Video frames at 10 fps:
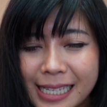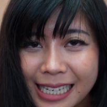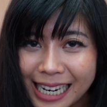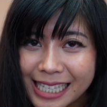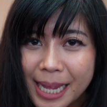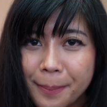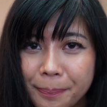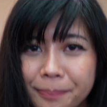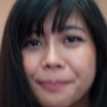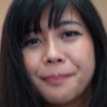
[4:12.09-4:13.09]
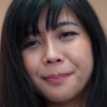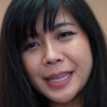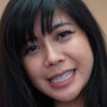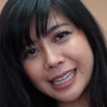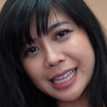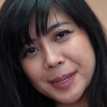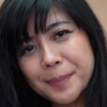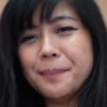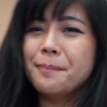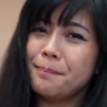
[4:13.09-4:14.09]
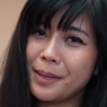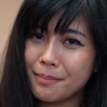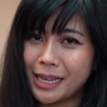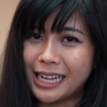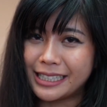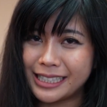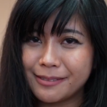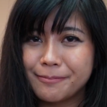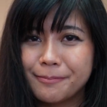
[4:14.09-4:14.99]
I'll see you next time. Until then, big, big hugs.